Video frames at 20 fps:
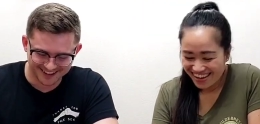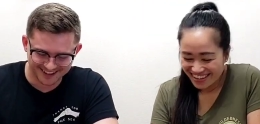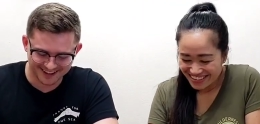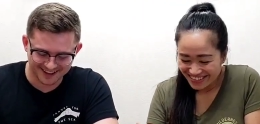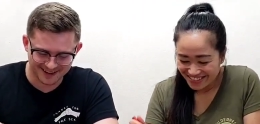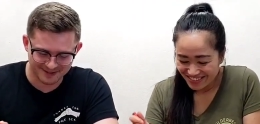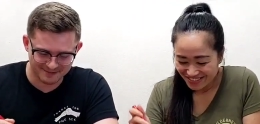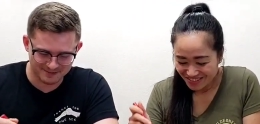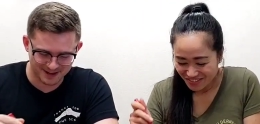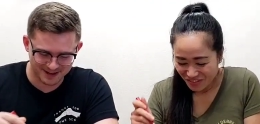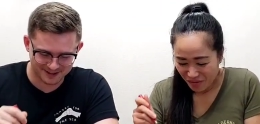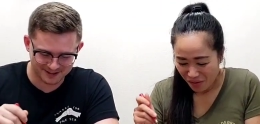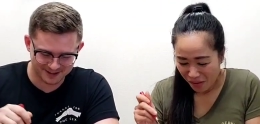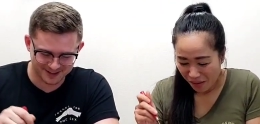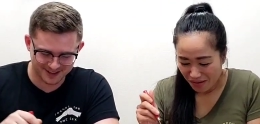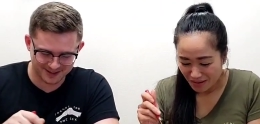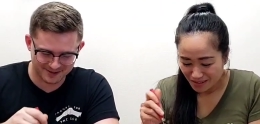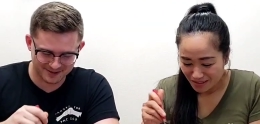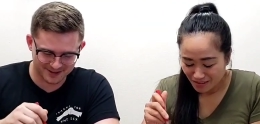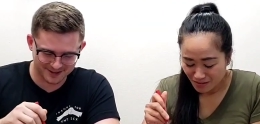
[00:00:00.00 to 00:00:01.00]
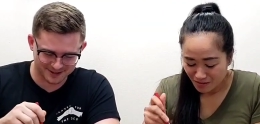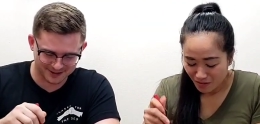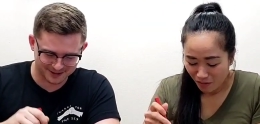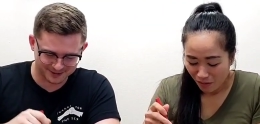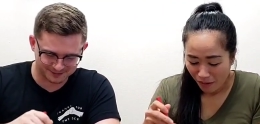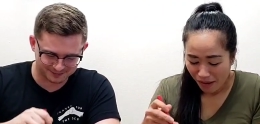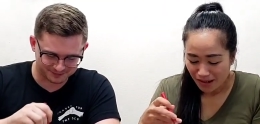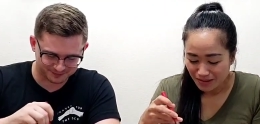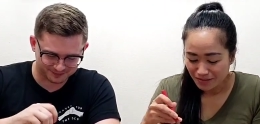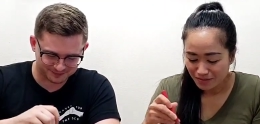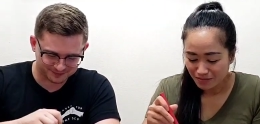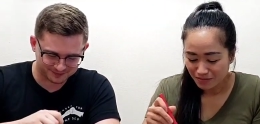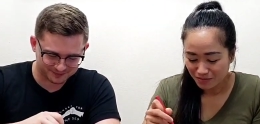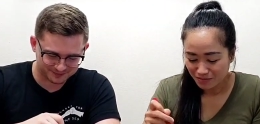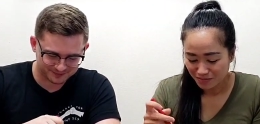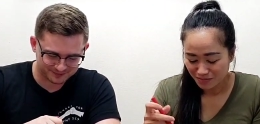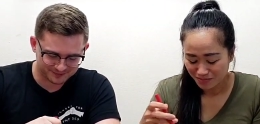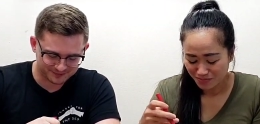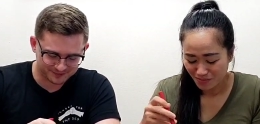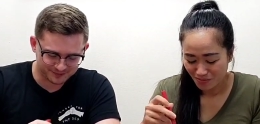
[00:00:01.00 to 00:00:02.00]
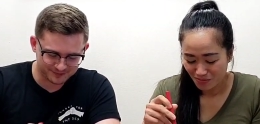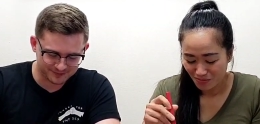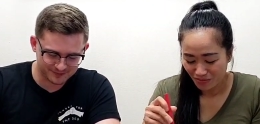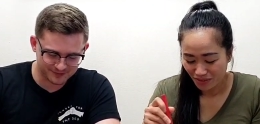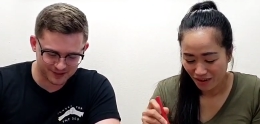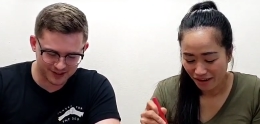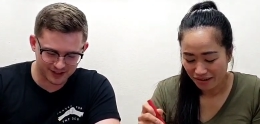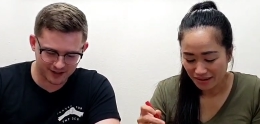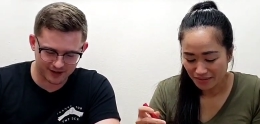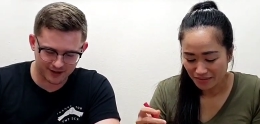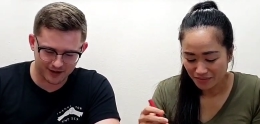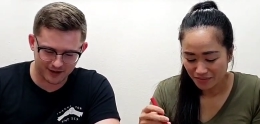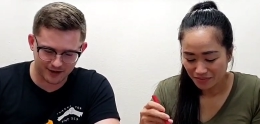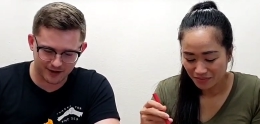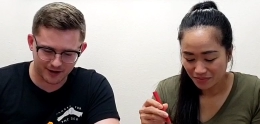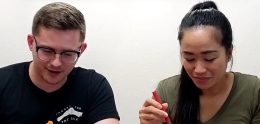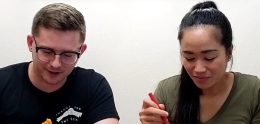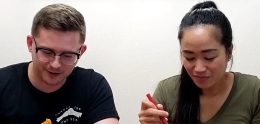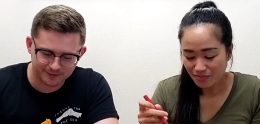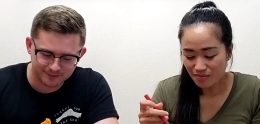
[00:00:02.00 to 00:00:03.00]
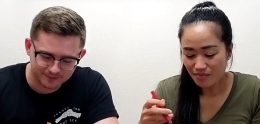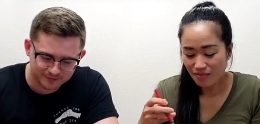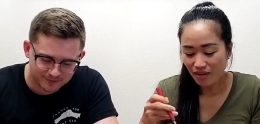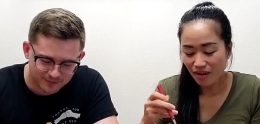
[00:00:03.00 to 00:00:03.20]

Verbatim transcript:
Speaker 1: I am not okay with this. Oh.